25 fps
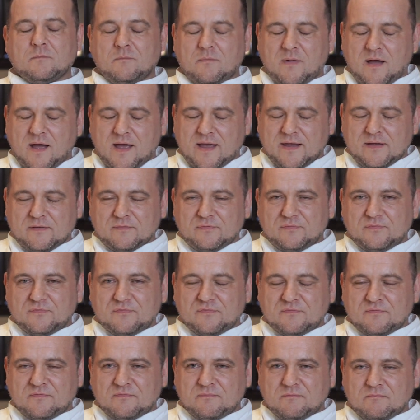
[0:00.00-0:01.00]
My
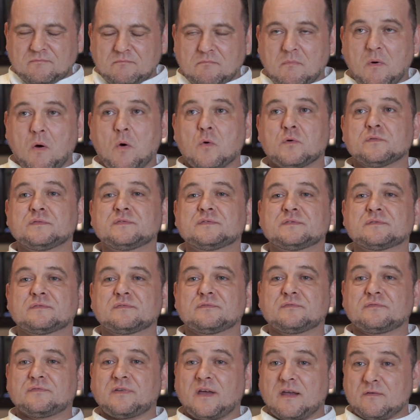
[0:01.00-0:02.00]
most
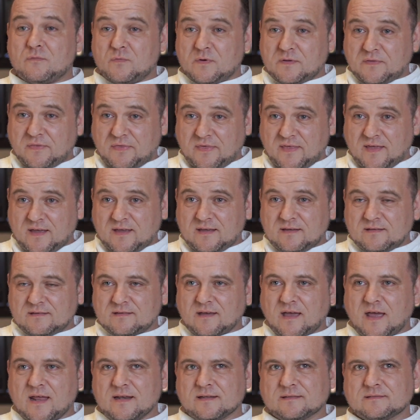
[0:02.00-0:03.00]
favorite thing
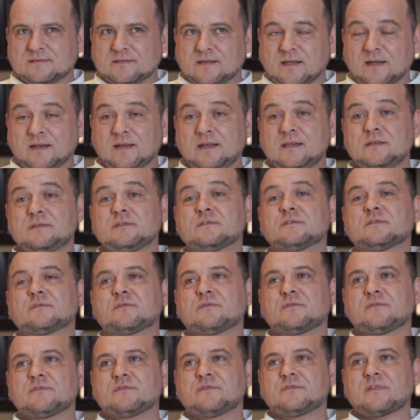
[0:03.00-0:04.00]
and the least
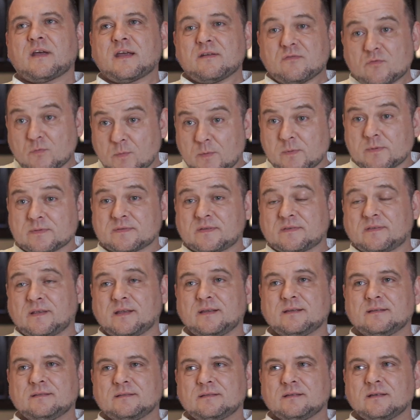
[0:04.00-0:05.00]
favorable
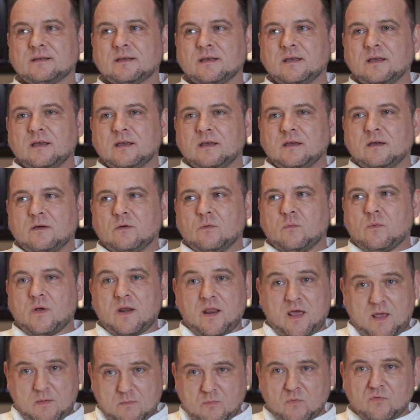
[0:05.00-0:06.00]
thing
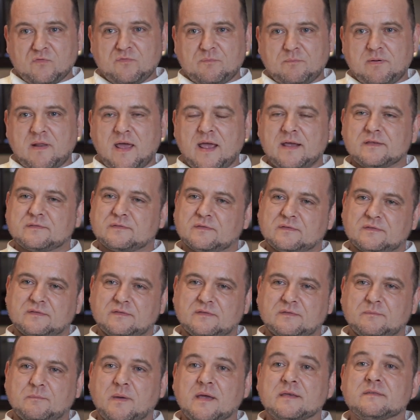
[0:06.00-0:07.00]
when I move places
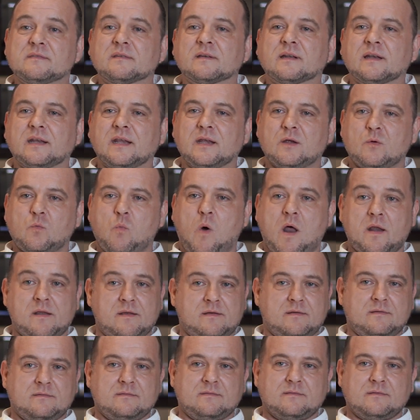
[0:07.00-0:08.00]
is basically
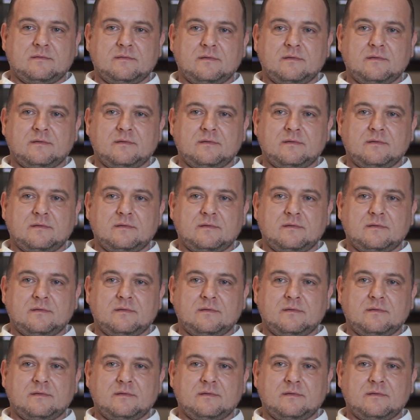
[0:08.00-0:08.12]
one